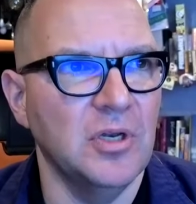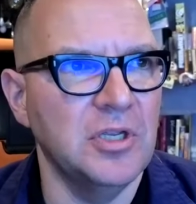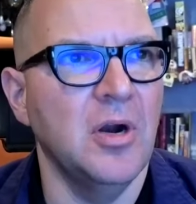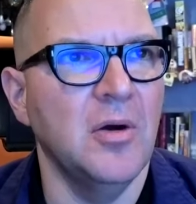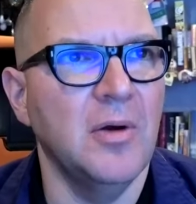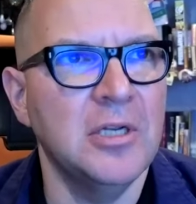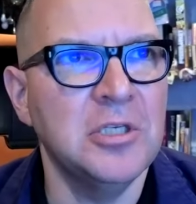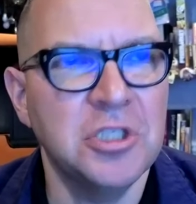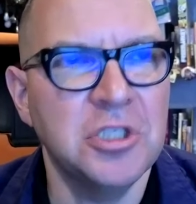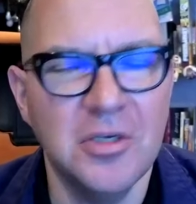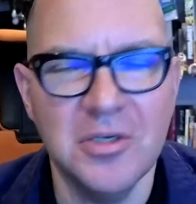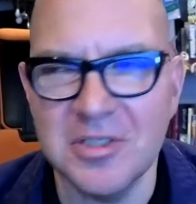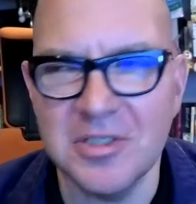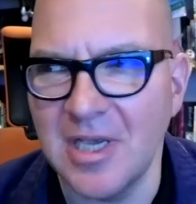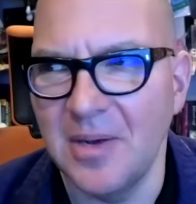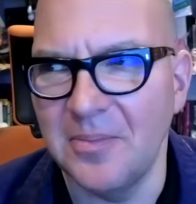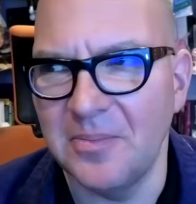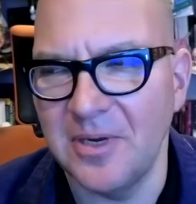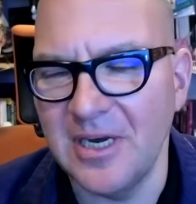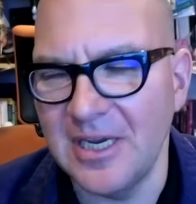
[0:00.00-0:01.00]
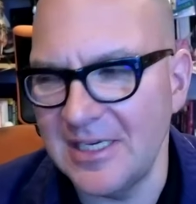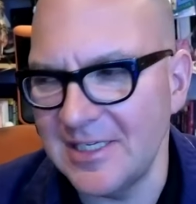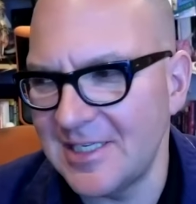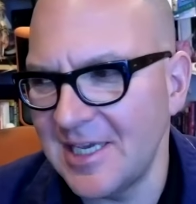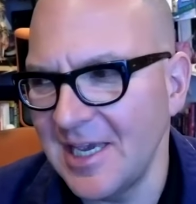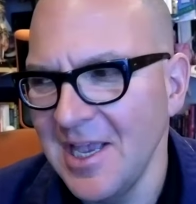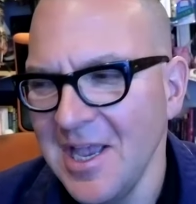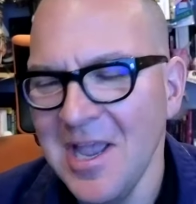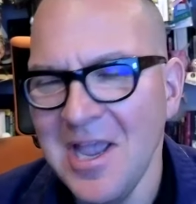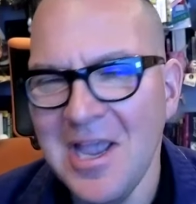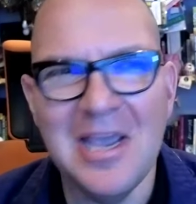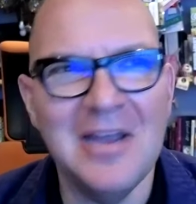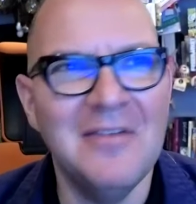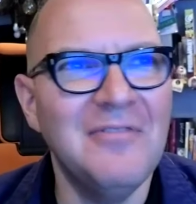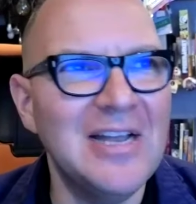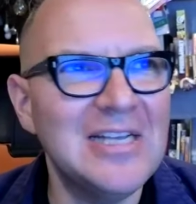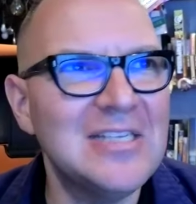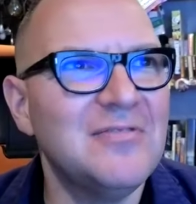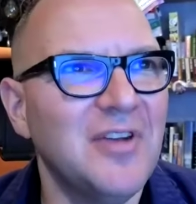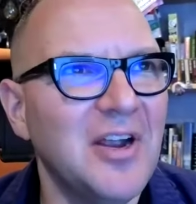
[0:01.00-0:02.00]
You know, insurance companies
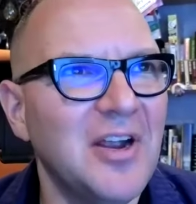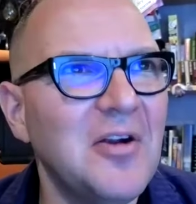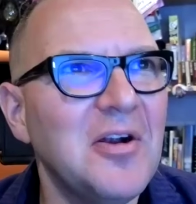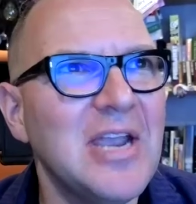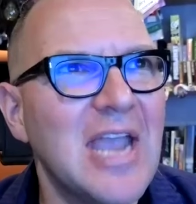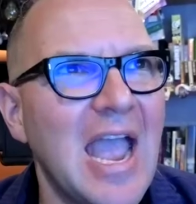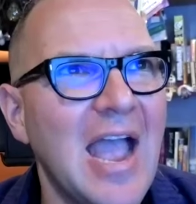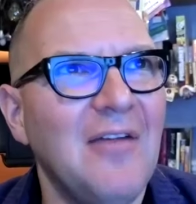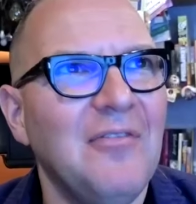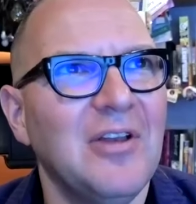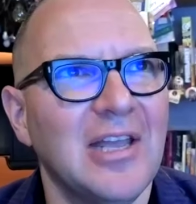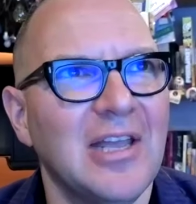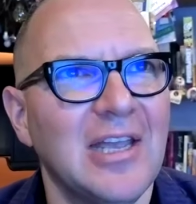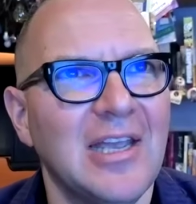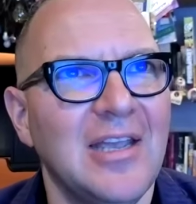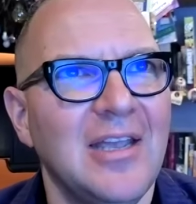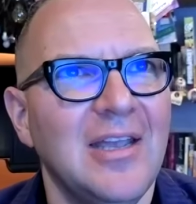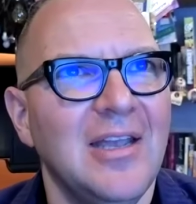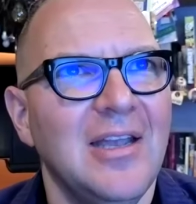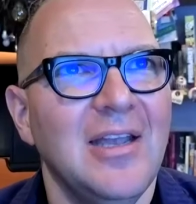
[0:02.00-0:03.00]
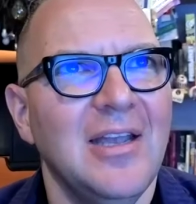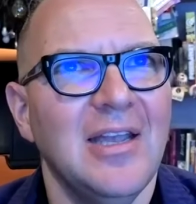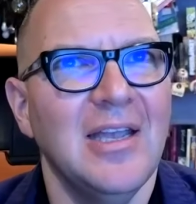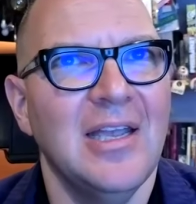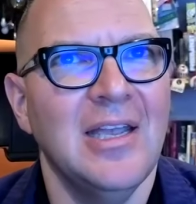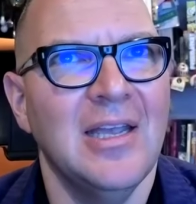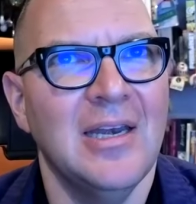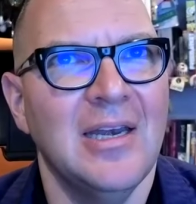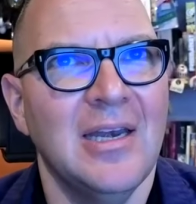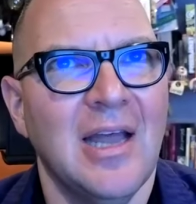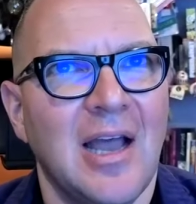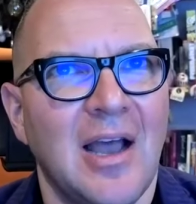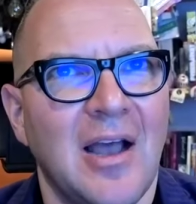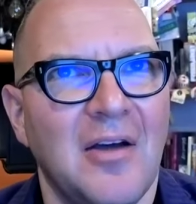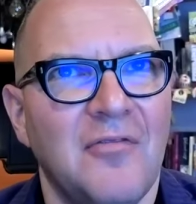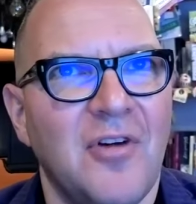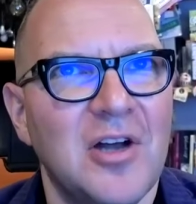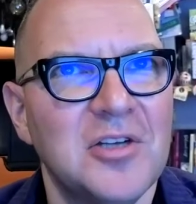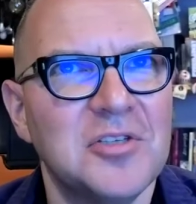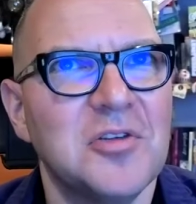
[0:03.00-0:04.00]
invest very heavily in uh,
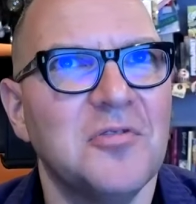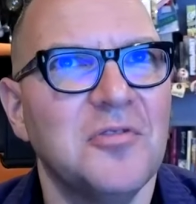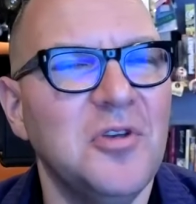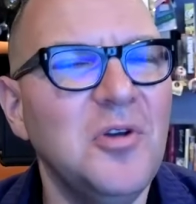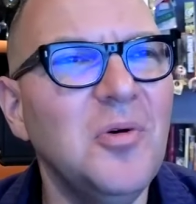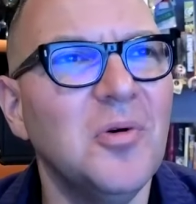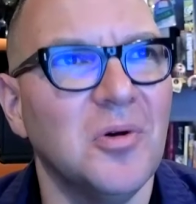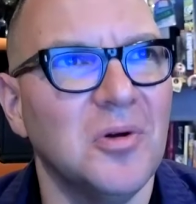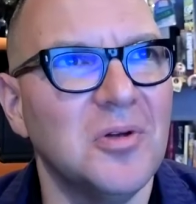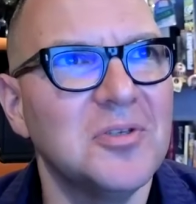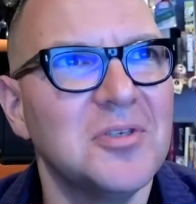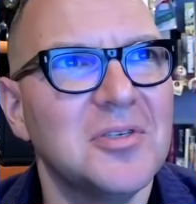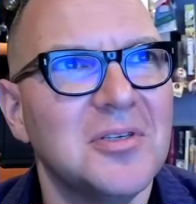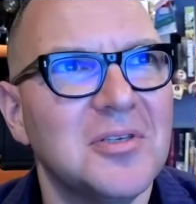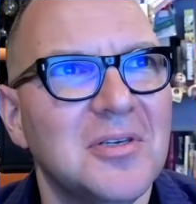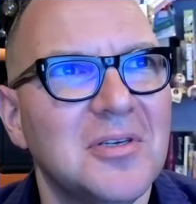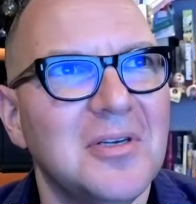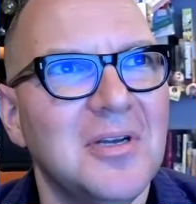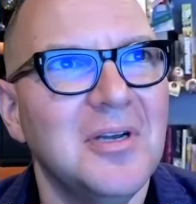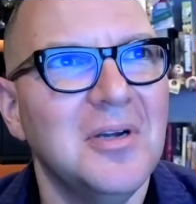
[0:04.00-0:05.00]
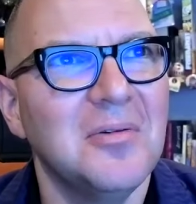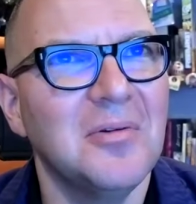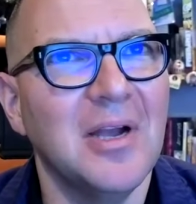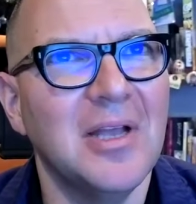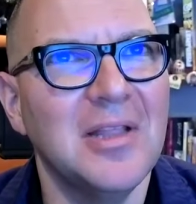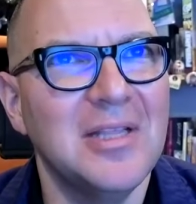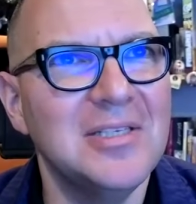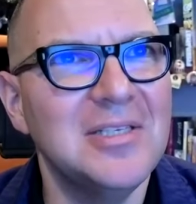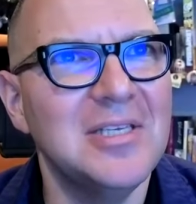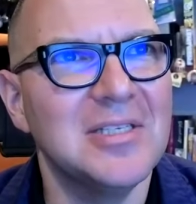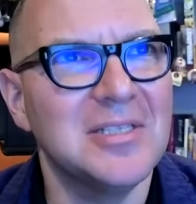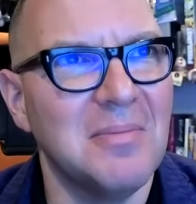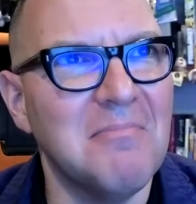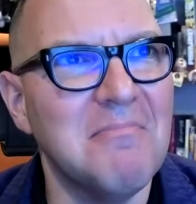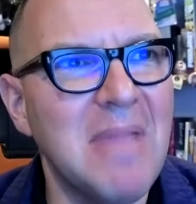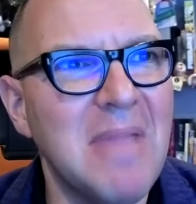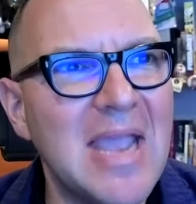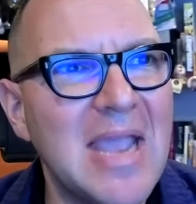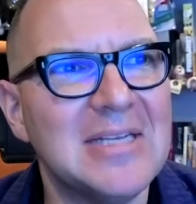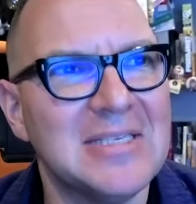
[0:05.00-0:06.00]
fossil fuels, right? This is
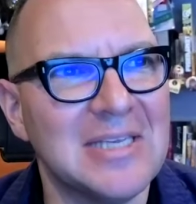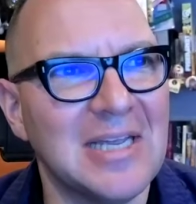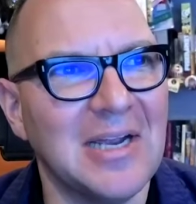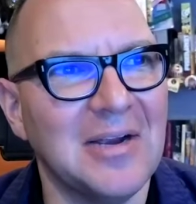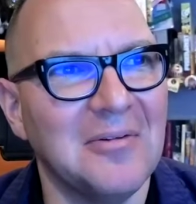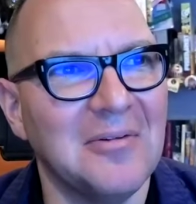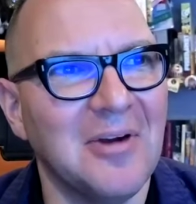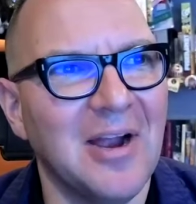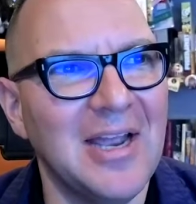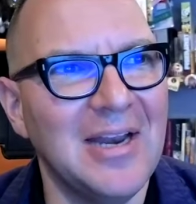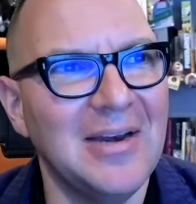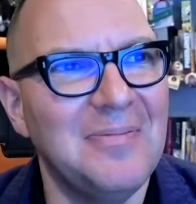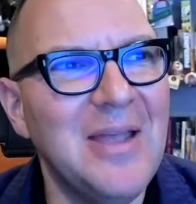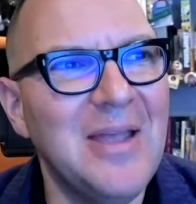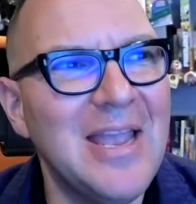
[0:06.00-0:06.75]
amazing, right?